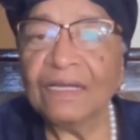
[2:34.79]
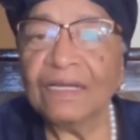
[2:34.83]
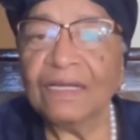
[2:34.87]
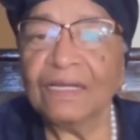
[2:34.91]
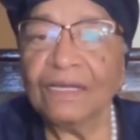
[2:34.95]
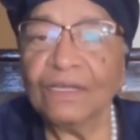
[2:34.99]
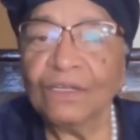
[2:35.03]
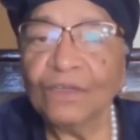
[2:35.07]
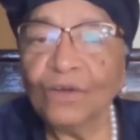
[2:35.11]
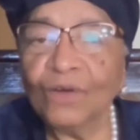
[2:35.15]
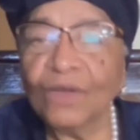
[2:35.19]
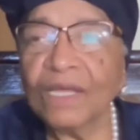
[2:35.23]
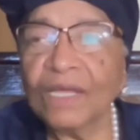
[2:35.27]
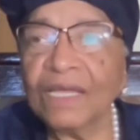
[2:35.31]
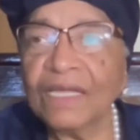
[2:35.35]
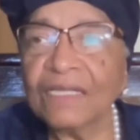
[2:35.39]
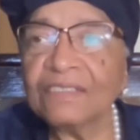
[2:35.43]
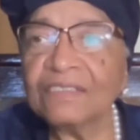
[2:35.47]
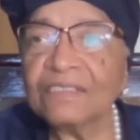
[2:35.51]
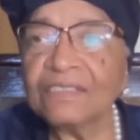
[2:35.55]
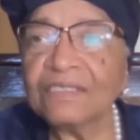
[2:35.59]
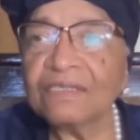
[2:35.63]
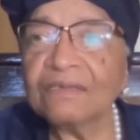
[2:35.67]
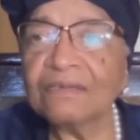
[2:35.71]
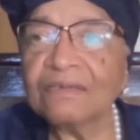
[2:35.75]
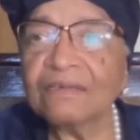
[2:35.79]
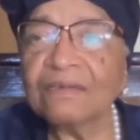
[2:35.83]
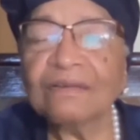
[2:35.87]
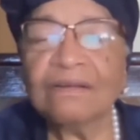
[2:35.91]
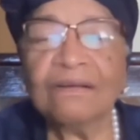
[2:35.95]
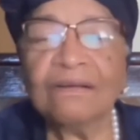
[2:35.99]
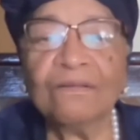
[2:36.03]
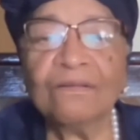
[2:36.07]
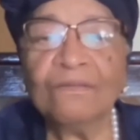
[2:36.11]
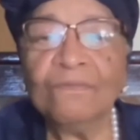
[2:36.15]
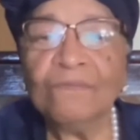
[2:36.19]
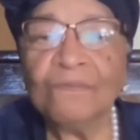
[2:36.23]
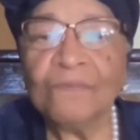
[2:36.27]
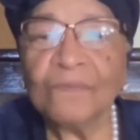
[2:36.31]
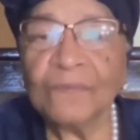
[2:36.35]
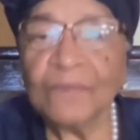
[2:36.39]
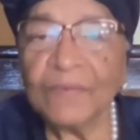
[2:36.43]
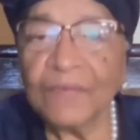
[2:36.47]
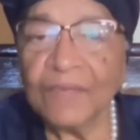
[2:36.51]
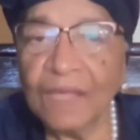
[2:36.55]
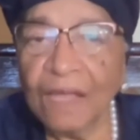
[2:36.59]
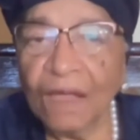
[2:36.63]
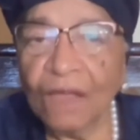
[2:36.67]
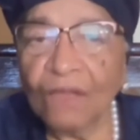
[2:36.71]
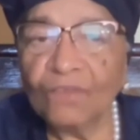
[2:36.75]
uh, look at uh,
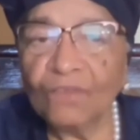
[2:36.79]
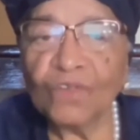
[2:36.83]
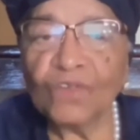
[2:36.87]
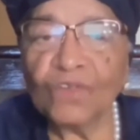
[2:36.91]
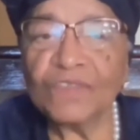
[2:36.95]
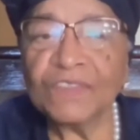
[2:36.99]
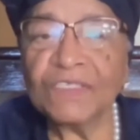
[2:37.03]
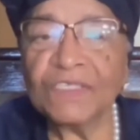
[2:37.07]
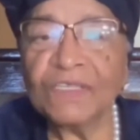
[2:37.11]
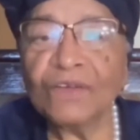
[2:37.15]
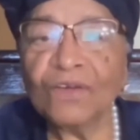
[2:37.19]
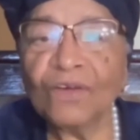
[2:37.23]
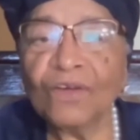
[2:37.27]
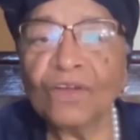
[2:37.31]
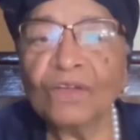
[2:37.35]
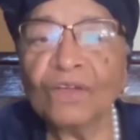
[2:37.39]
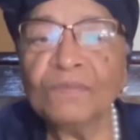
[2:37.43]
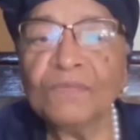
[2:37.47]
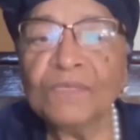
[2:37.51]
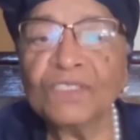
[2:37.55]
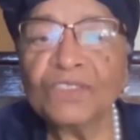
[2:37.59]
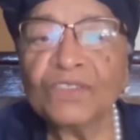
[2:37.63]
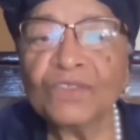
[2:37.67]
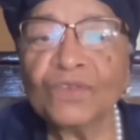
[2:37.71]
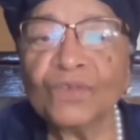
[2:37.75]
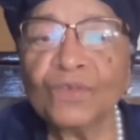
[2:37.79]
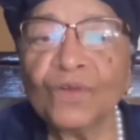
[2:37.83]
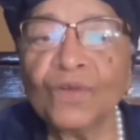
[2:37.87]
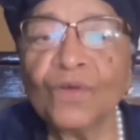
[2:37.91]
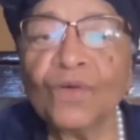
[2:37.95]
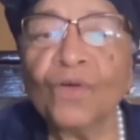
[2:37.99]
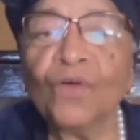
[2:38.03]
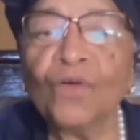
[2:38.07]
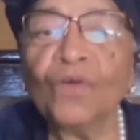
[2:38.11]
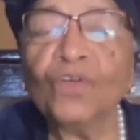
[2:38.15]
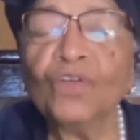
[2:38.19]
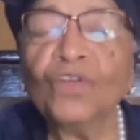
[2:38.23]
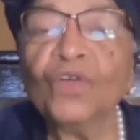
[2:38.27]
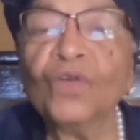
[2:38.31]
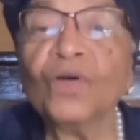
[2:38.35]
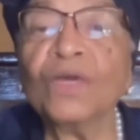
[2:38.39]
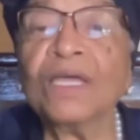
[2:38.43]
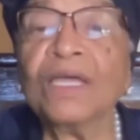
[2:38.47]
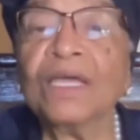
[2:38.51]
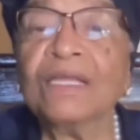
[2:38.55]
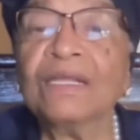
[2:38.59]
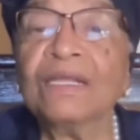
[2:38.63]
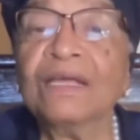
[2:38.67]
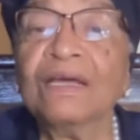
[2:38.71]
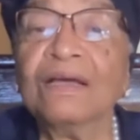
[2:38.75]
how those economies grow,
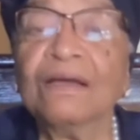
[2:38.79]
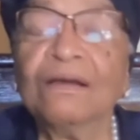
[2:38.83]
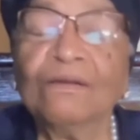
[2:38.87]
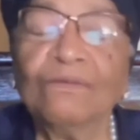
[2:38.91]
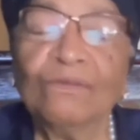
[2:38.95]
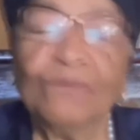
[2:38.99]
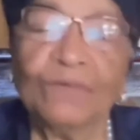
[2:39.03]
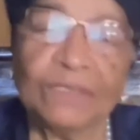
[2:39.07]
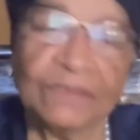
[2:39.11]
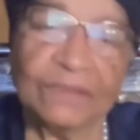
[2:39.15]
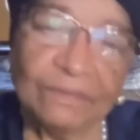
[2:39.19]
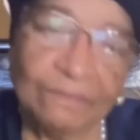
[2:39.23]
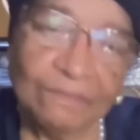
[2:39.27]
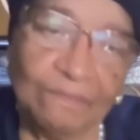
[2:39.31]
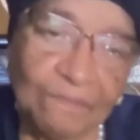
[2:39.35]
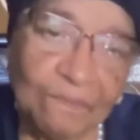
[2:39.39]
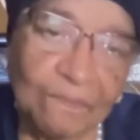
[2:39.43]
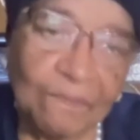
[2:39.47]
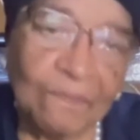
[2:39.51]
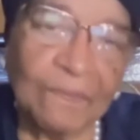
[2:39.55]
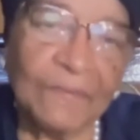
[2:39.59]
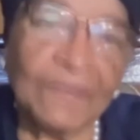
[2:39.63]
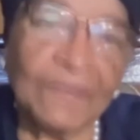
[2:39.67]
look at how well.